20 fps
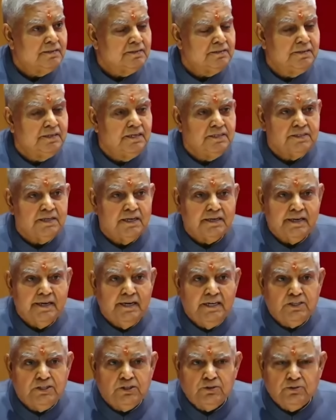These are
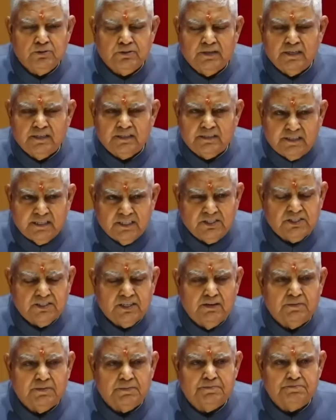issues that touch
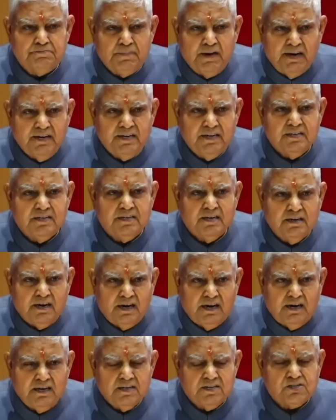our mind,
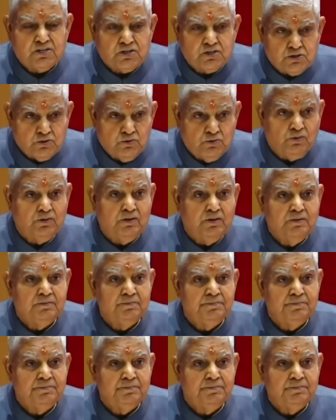heart, soul.